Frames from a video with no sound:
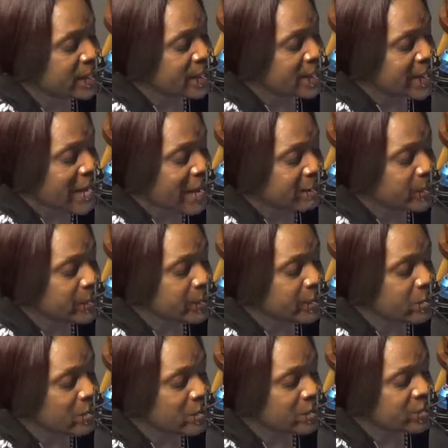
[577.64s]

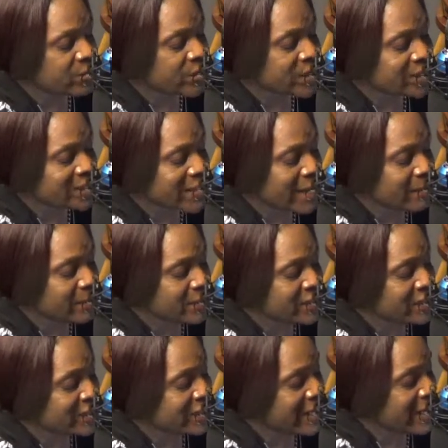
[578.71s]
Capricorns, for example,
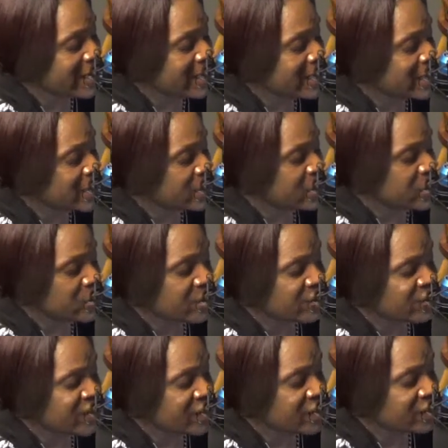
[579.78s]
today you
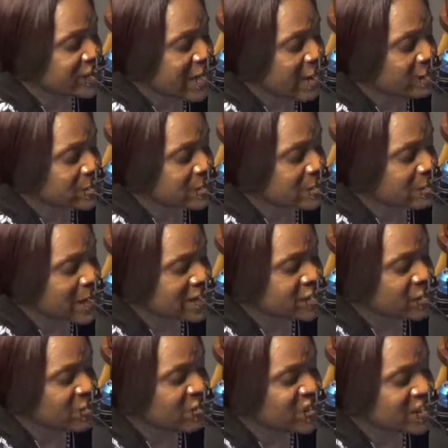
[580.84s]
could feel doubts
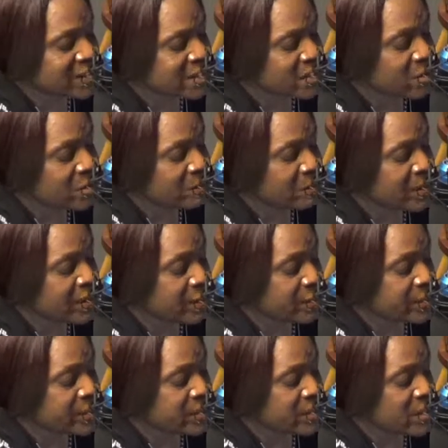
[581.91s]
about your physical
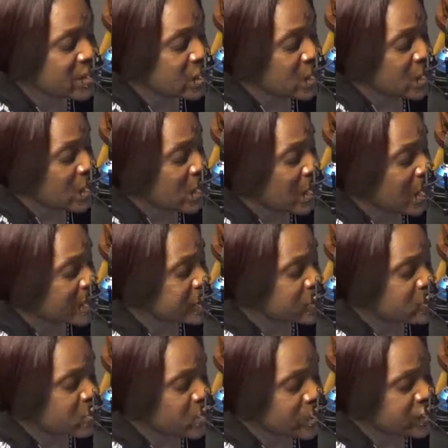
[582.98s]
appearance. Are
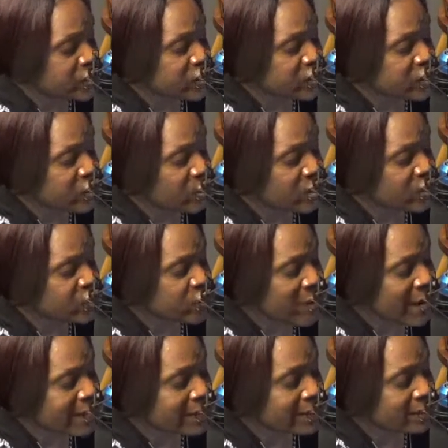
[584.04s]
you questioning your
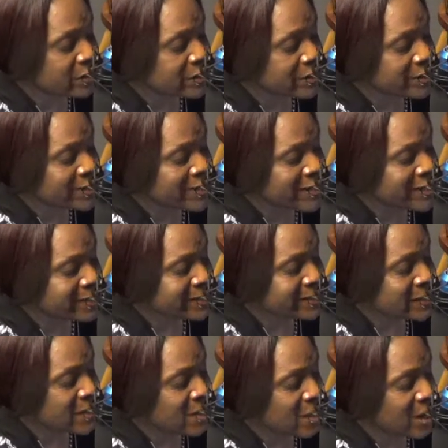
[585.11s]

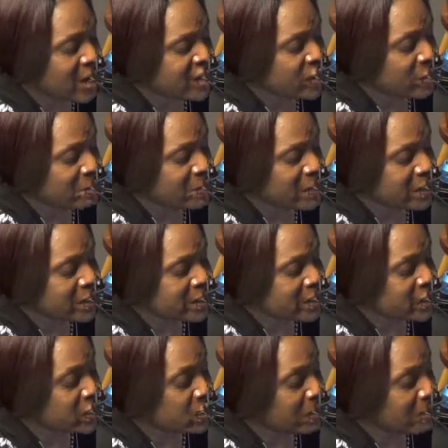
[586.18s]
attractiveness or your
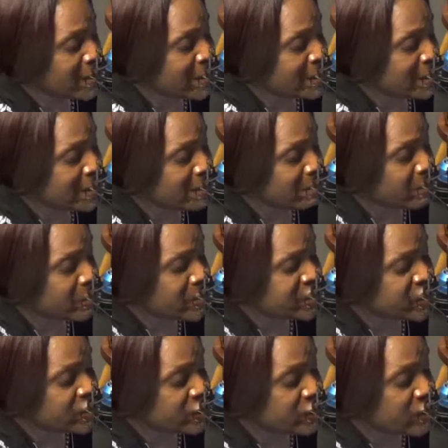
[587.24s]
ability to make an
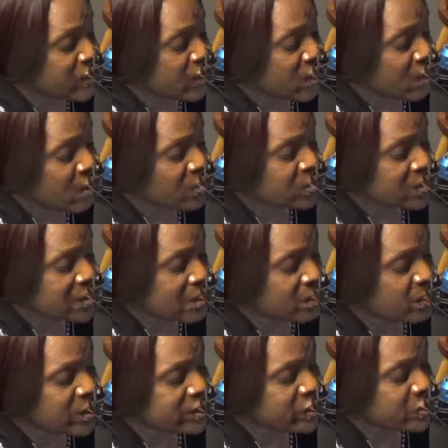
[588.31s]
impression on
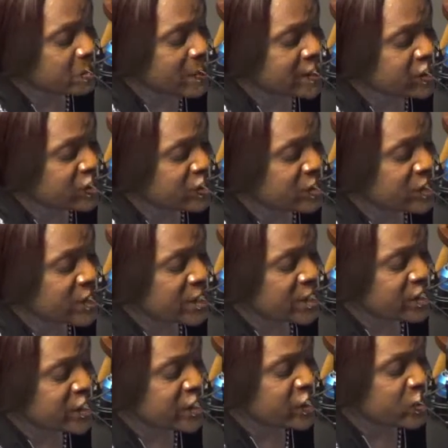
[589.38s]
someone special?
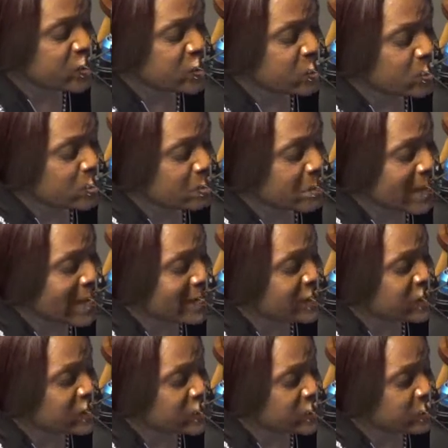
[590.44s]
Did you use
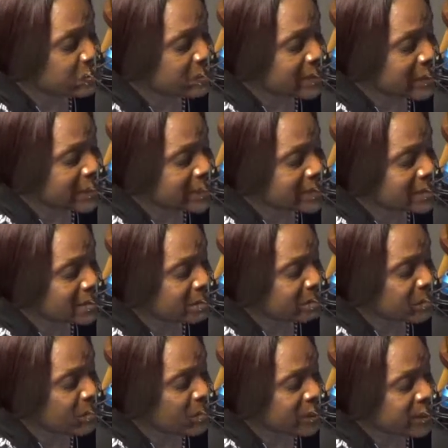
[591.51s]
bad judgment at some
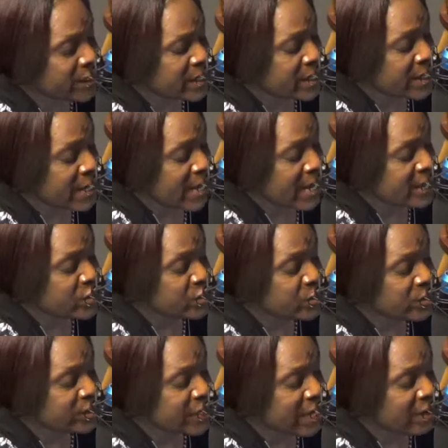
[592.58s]
point and
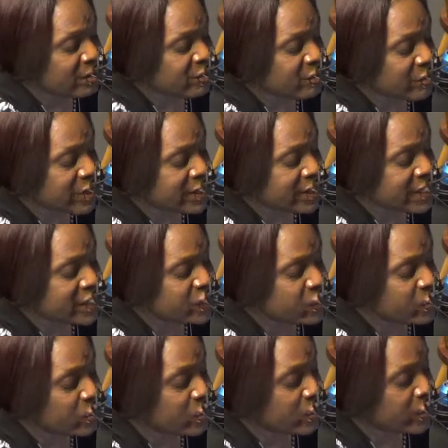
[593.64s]
you are now afraid that
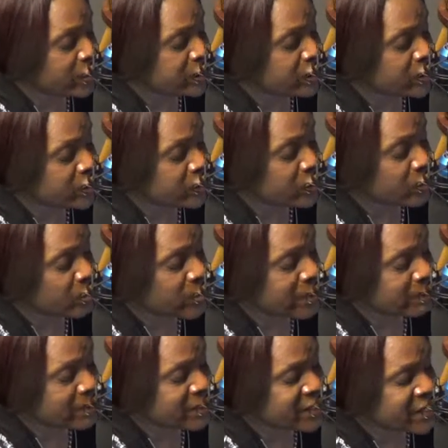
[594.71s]
you'll hurt your
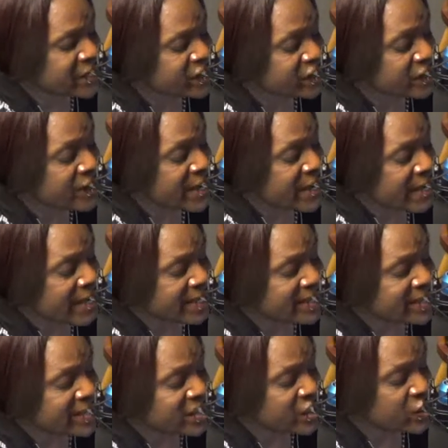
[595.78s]
reputation? The
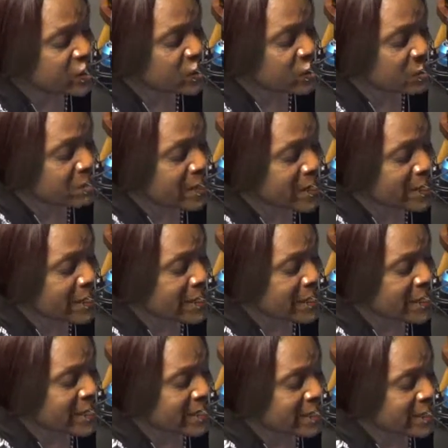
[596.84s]
decision you make at
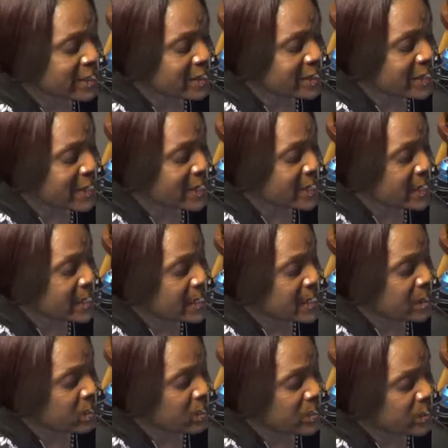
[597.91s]
the end of the day
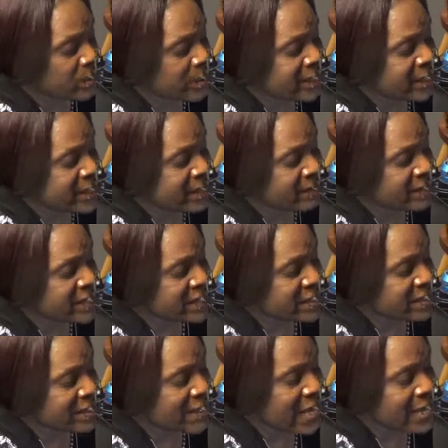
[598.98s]
will relieve
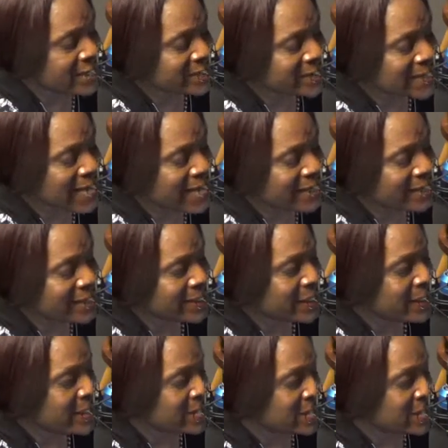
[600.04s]
these anxiety.